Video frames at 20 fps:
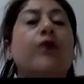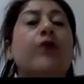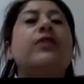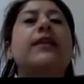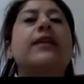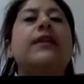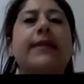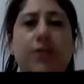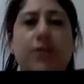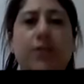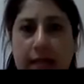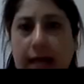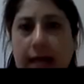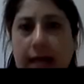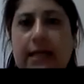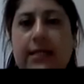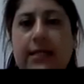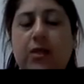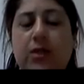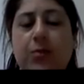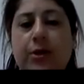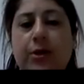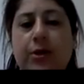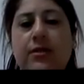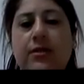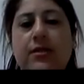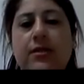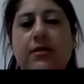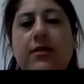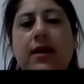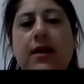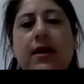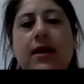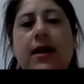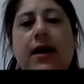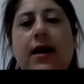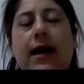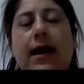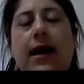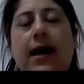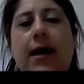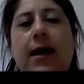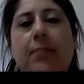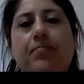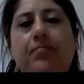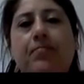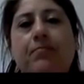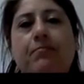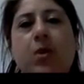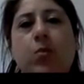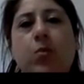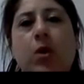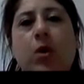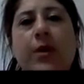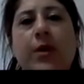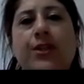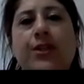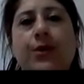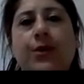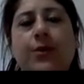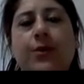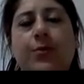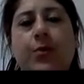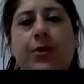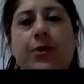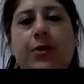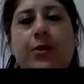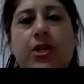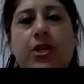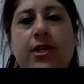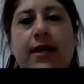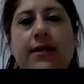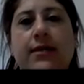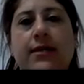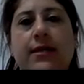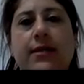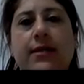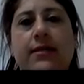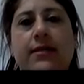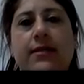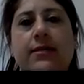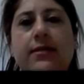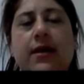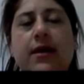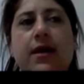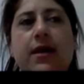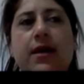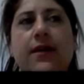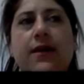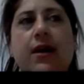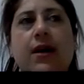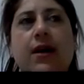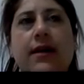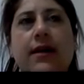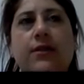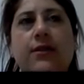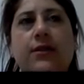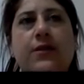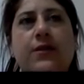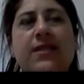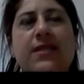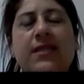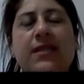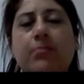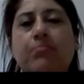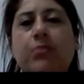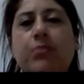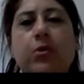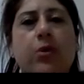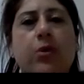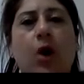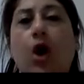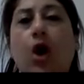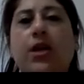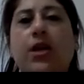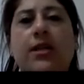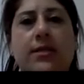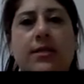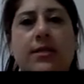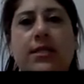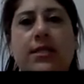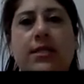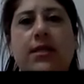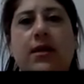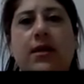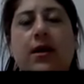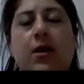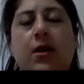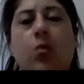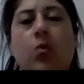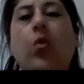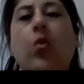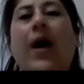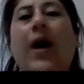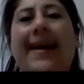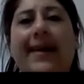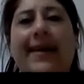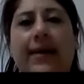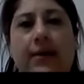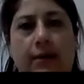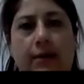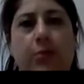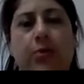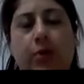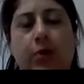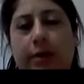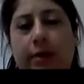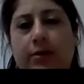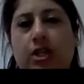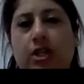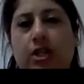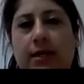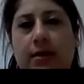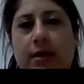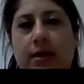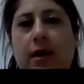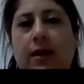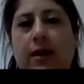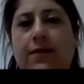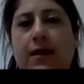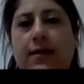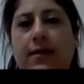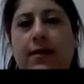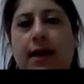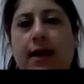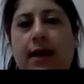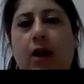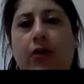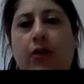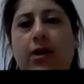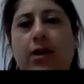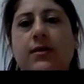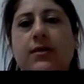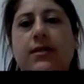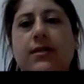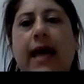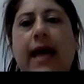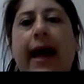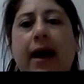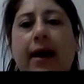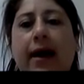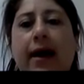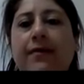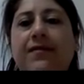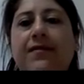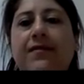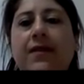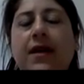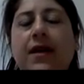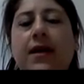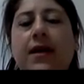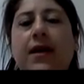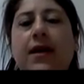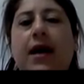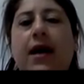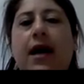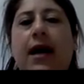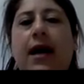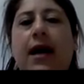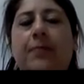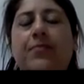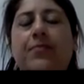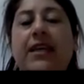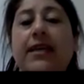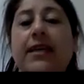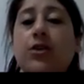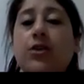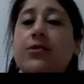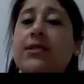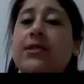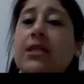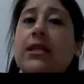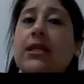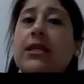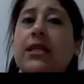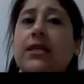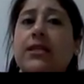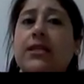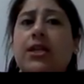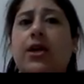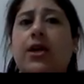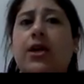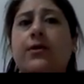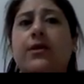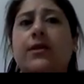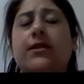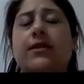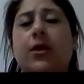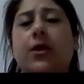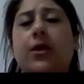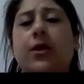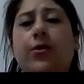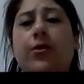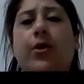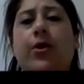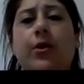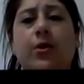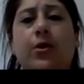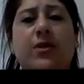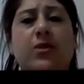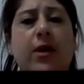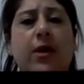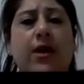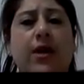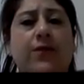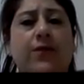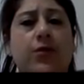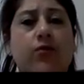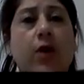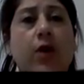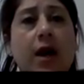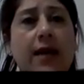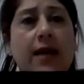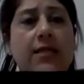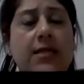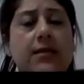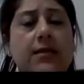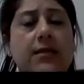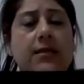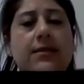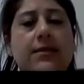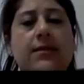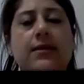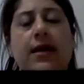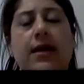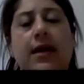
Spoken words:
overly educated person. But what we do appreciate is the kind of simple, honest way of approaching life that the Kerrigans have. The interesting thing to note is Salora, who was one of the writers,